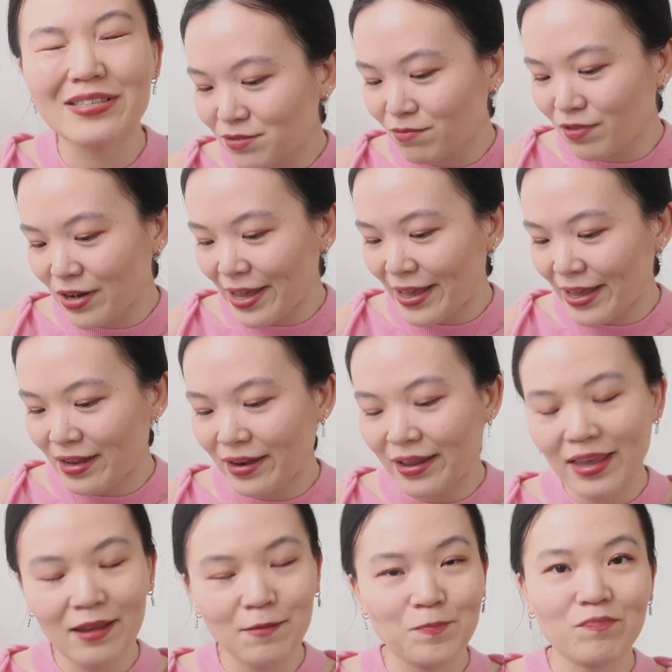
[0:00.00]
It's
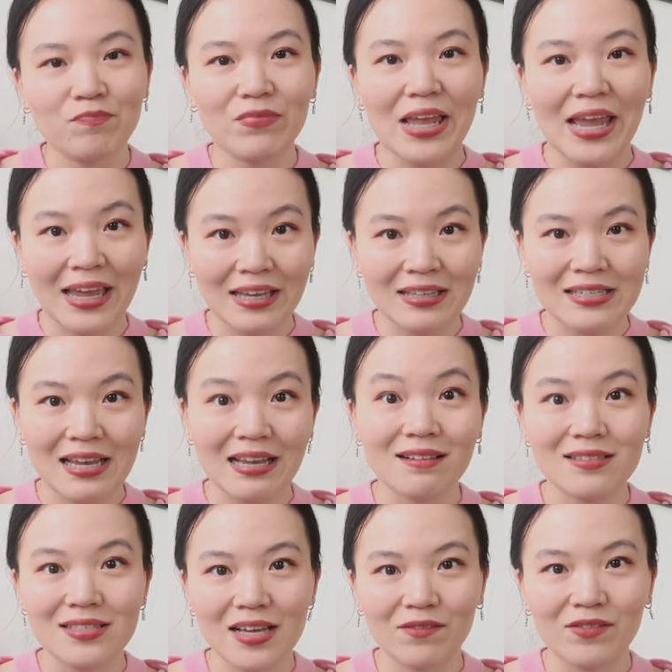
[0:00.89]
written in
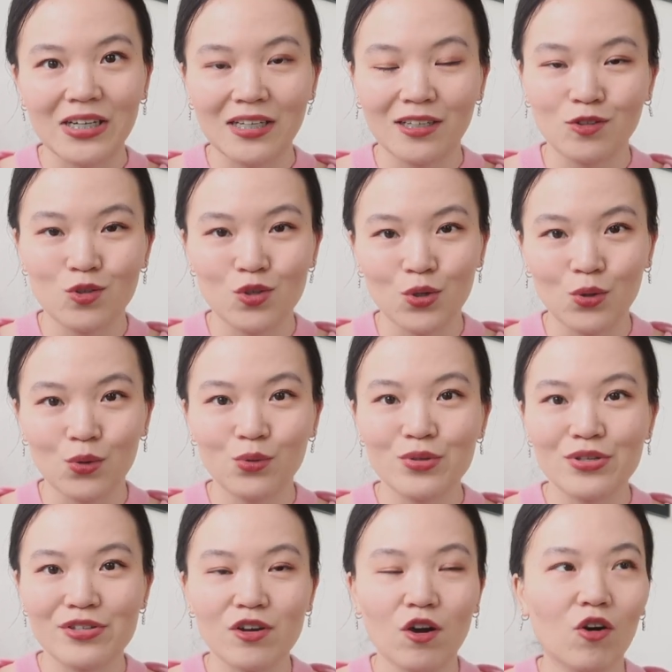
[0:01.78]
eighteen seventy-two,
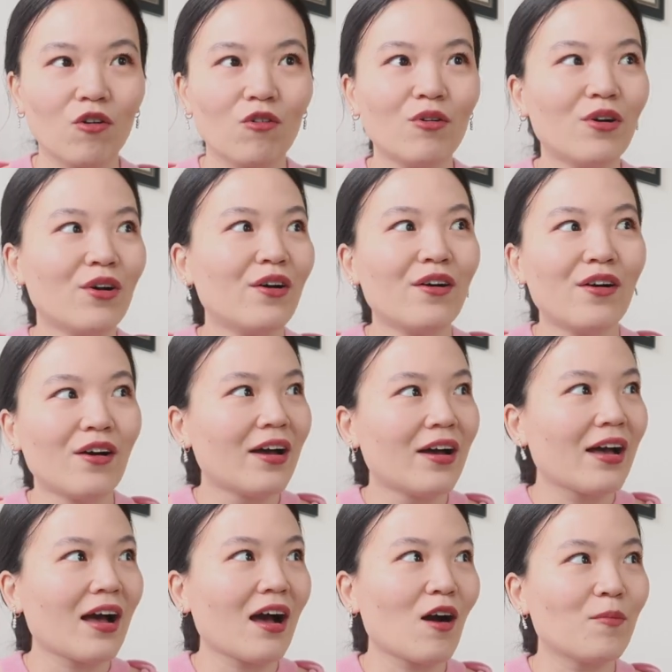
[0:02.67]
so
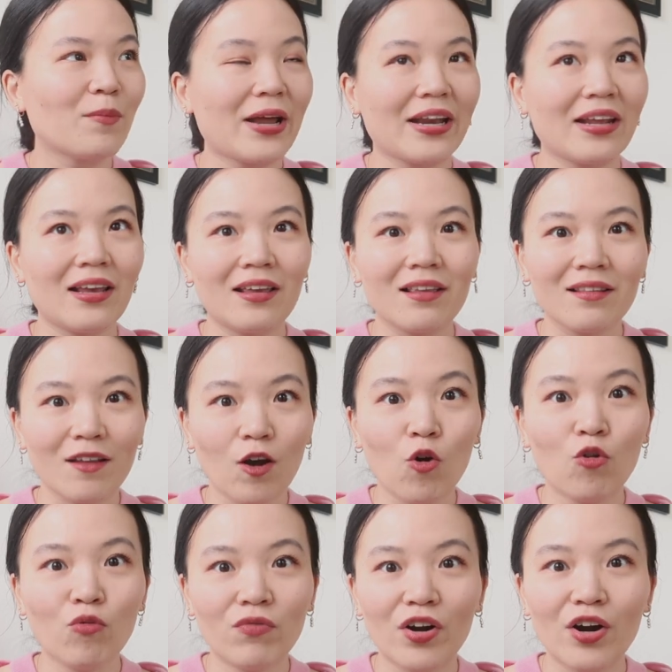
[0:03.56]
how many,
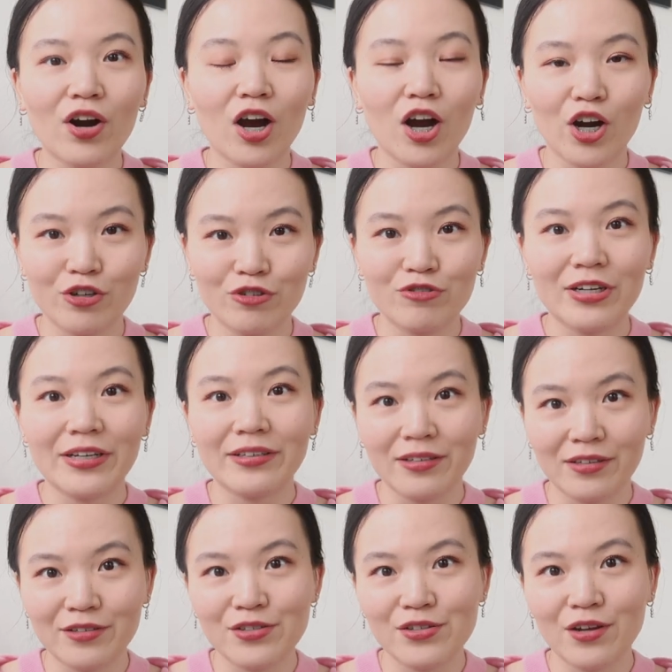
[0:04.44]
over one
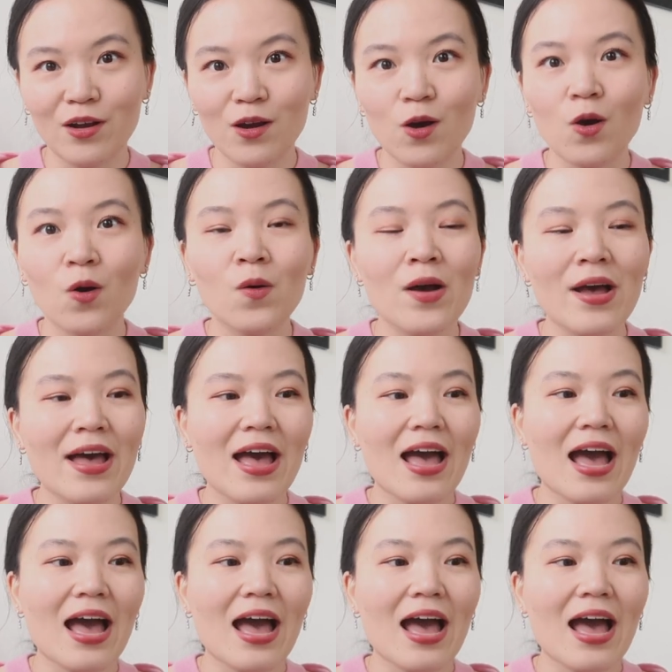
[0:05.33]
hundred years ago,